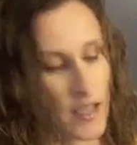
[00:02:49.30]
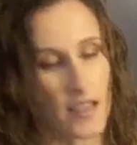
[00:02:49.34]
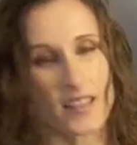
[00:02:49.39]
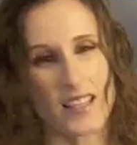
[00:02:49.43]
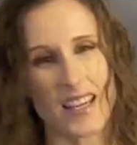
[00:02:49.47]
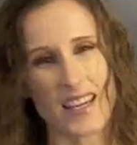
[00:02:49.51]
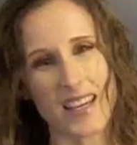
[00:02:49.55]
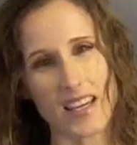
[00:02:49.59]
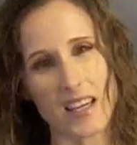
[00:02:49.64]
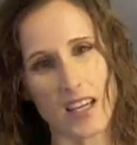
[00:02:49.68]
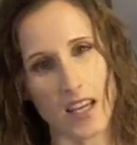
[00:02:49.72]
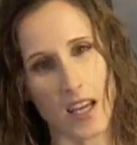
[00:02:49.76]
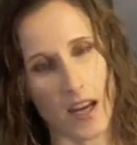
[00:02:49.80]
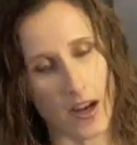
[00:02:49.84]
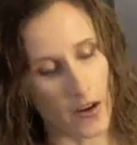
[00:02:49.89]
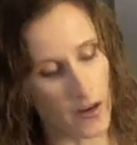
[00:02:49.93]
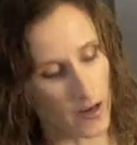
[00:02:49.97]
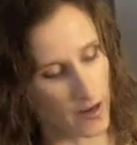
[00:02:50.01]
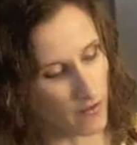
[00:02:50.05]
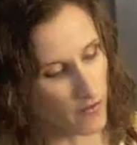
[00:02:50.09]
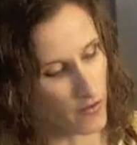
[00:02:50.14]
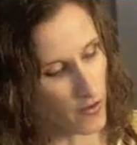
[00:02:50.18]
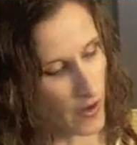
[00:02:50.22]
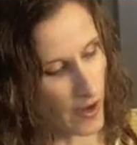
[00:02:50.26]
It's like a
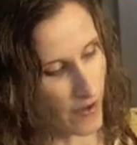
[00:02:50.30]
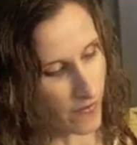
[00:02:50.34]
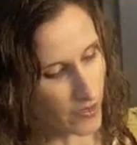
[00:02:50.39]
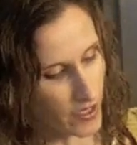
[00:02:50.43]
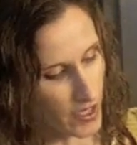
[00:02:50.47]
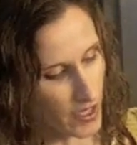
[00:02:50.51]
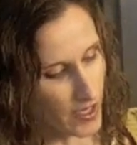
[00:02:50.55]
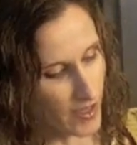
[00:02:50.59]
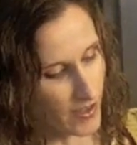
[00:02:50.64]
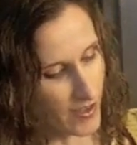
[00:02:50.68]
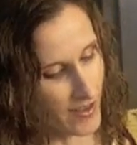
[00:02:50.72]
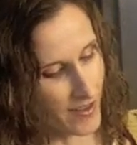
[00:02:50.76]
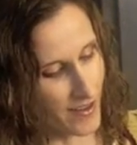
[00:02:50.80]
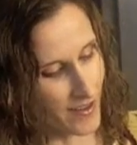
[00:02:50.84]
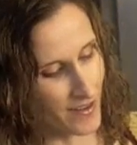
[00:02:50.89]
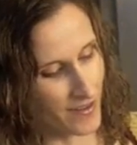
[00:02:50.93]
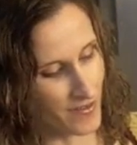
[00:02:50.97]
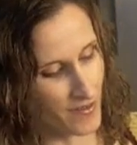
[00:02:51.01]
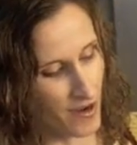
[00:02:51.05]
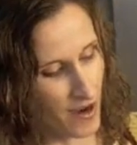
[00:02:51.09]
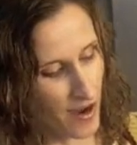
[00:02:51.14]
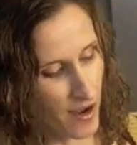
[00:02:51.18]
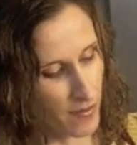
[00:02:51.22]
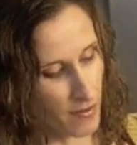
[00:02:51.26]
carrot. If you haven't eaten
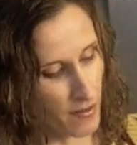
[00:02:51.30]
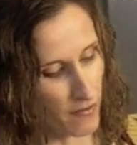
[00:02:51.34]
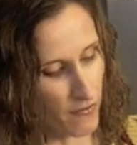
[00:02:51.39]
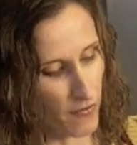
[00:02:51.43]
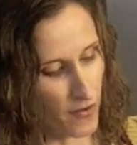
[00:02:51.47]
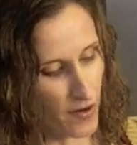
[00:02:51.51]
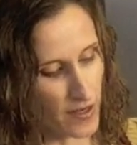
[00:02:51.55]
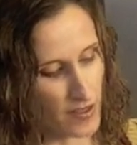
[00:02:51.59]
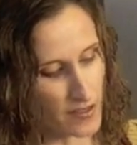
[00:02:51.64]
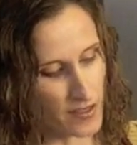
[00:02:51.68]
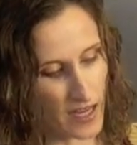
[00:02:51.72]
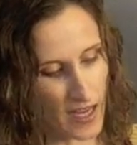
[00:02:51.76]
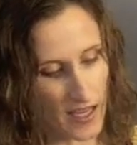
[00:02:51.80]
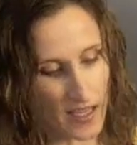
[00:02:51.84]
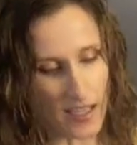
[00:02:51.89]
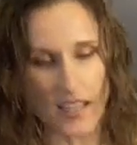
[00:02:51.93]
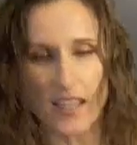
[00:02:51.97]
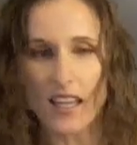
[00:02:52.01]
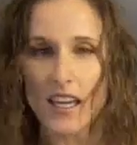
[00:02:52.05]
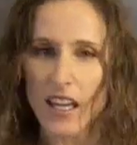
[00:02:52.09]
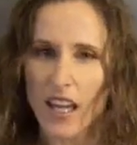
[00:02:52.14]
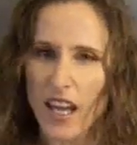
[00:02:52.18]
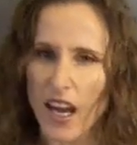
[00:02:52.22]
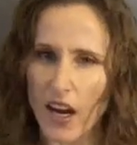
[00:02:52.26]
it raw before, it's kind
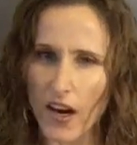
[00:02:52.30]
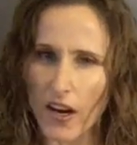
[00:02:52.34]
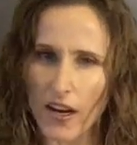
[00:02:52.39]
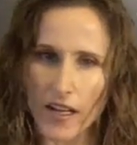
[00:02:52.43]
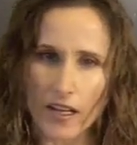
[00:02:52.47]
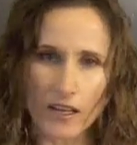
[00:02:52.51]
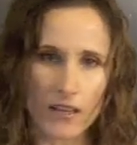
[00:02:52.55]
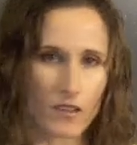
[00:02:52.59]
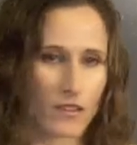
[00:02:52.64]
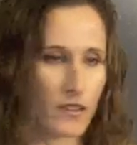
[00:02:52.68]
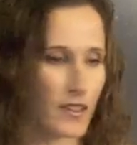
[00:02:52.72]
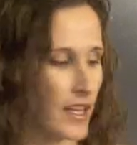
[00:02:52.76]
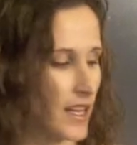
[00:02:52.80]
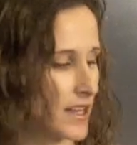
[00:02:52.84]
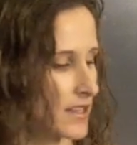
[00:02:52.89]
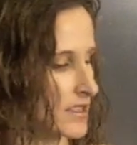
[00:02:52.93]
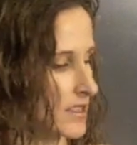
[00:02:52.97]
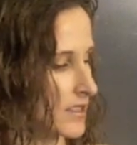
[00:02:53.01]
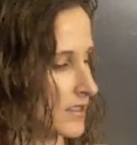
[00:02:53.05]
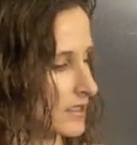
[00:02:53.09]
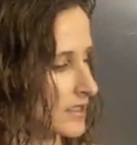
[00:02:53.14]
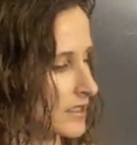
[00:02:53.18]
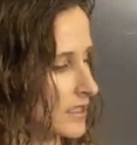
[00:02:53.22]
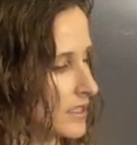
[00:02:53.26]
of like a carrot. Only
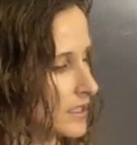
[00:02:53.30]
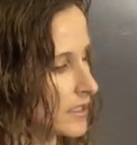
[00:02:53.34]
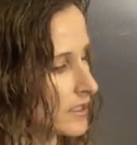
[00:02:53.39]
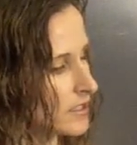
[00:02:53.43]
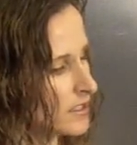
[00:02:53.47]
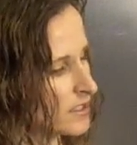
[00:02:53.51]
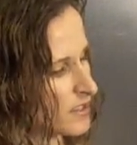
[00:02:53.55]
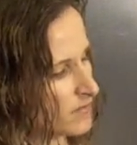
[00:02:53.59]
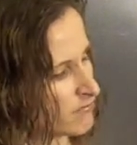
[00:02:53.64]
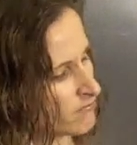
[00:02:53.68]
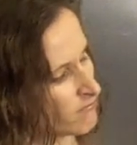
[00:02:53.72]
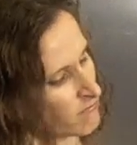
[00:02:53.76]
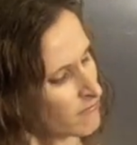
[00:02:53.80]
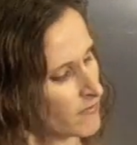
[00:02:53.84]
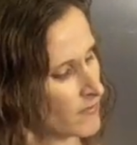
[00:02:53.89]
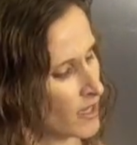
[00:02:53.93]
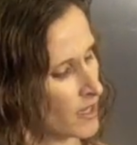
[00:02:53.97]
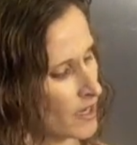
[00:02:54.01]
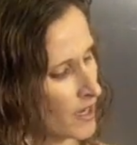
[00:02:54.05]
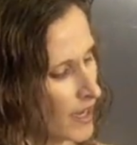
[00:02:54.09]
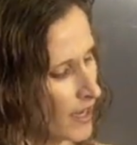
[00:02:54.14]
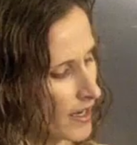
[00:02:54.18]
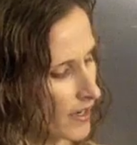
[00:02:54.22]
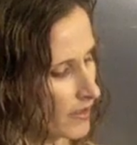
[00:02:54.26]
has a little,
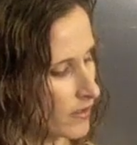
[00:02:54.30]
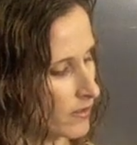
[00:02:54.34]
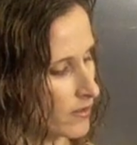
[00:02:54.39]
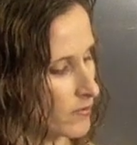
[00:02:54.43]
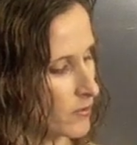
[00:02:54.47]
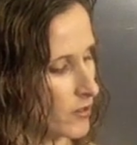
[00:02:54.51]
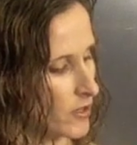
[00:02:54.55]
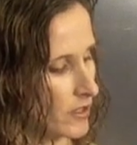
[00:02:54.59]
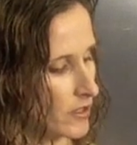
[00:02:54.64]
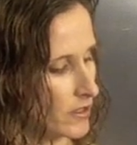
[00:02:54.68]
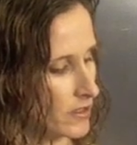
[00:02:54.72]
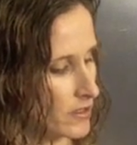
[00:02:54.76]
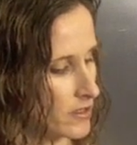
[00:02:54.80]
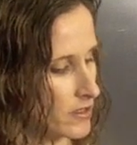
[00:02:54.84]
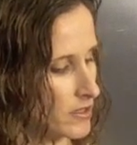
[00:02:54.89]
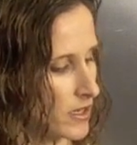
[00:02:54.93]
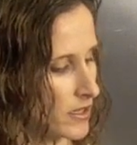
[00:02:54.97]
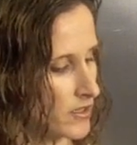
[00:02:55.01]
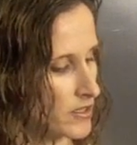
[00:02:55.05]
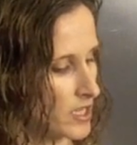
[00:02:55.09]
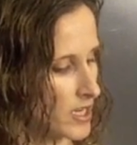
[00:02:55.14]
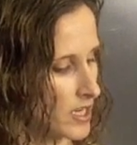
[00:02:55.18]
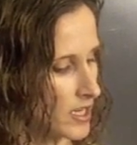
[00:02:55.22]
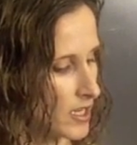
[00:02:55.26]
I don't know, more
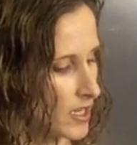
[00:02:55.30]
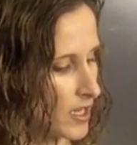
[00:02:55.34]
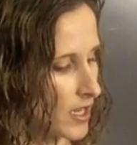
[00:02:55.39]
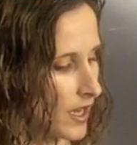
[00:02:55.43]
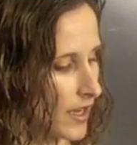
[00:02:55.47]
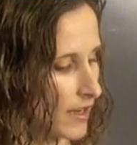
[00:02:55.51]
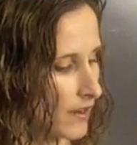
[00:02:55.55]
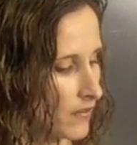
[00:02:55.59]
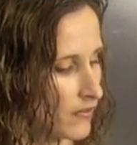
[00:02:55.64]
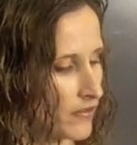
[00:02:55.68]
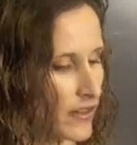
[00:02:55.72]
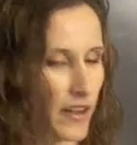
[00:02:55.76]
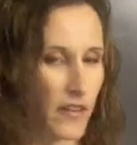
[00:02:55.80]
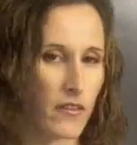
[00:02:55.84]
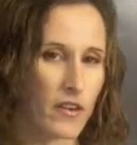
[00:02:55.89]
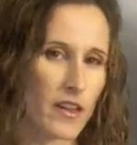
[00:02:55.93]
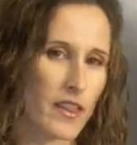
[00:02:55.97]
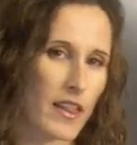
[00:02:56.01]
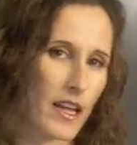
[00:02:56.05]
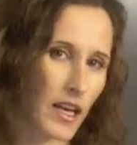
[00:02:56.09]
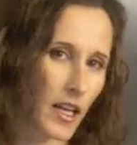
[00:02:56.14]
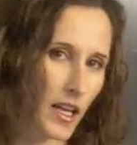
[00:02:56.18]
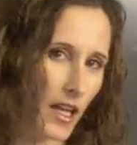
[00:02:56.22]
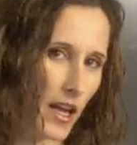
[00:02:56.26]
starchy kind of
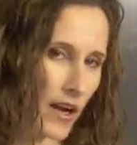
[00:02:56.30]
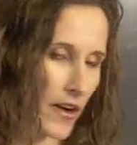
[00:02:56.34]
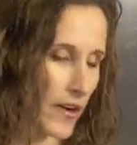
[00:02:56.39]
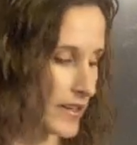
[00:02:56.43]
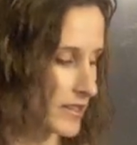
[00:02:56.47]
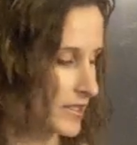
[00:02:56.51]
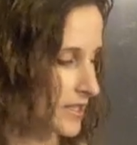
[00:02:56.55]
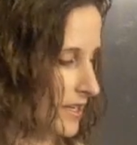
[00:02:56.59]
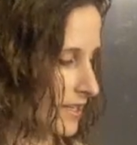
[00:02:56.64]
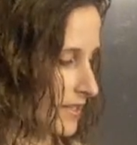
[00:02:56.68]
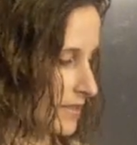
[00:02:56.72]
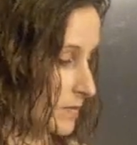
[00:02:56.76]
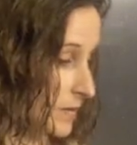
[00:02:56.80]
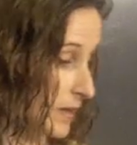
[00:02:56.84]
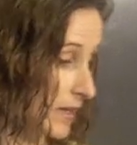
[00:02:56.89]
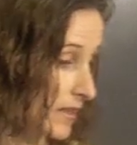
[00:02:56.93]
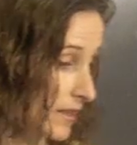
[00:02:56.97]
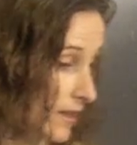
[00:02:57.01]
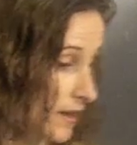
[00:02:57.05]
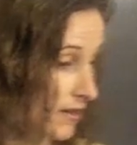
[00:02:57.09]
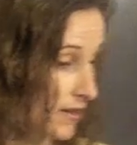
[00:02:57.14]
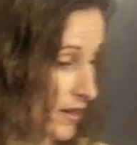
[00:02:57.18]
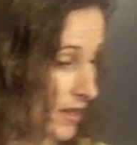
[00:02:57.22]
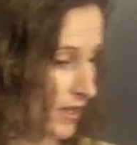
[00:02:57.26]
flavor than a carrot does,
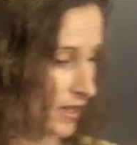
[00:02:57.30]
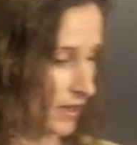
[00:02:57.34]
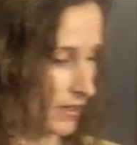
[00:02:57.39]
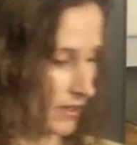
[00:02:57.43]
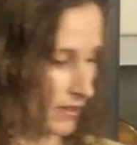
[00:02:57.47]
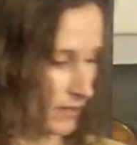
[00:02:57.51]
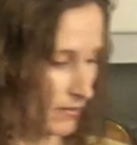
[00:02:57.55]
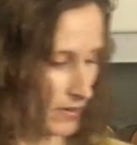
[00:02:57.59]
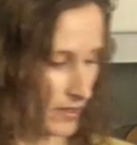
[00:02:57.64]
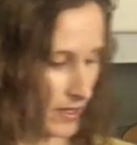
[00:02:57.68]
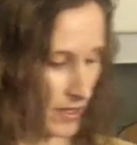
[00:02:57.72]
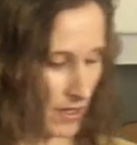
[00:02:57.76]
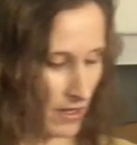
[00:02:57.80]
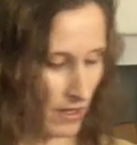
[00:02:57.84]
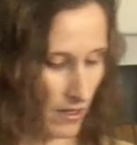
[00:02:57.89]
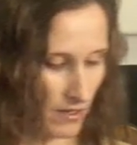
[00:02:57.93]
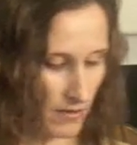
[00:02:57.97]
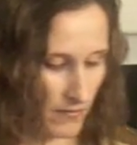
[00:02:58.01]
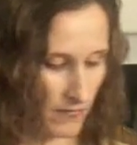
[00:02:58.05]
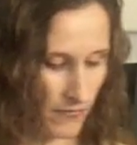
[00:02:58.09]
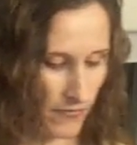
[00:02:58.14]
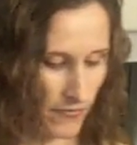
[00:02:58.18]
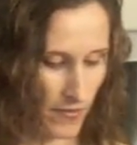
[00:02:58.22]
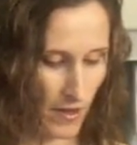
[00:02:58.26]
but they're good. They're really
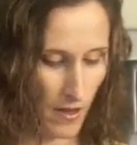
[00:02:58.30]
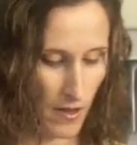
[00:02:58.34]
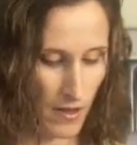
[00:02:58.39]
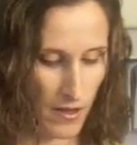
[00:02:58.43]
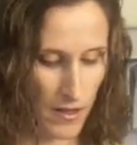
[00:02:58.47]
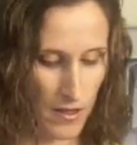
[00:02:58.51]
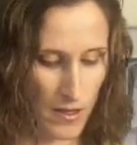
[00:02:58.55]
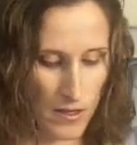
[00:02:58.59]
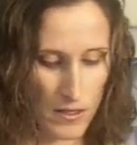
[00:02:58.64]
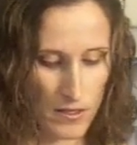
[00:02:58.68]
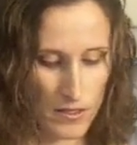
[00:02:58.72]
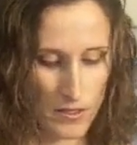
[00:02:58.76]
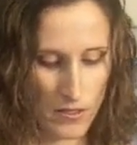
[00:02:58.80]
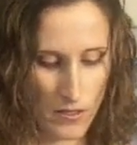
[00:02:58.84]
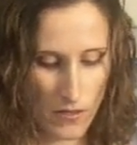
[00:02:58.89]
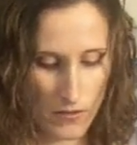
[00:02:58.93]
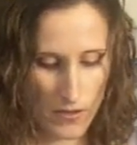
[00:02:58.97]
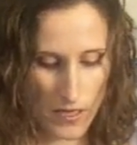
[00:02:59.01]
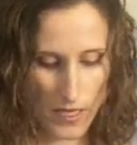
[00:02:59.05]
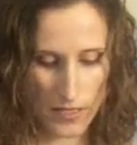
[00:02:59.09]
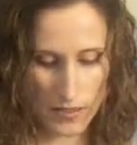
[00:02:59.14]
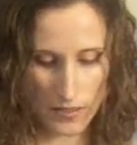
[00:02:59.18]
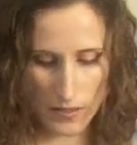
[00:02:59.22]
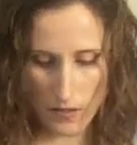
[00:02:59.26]
good.
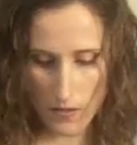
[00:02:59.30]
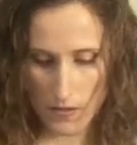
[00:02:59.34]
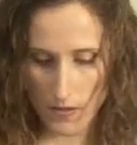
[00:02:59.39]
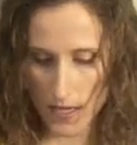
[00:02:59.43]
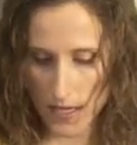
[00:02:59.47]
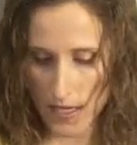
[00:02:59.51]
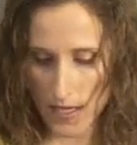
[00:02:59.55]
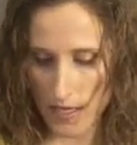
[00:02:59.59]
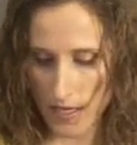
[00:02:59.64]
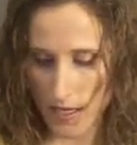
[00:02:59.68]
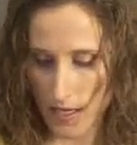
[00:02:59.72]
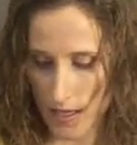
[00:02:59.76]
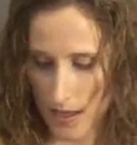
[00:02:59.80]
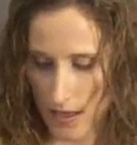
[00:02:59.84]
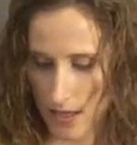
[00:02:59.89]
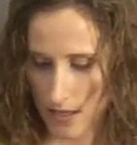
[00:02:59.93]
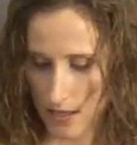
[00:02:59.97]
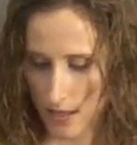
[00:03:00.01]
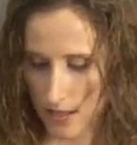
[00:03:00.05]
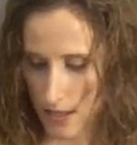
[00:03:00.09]
So let's go ahead and get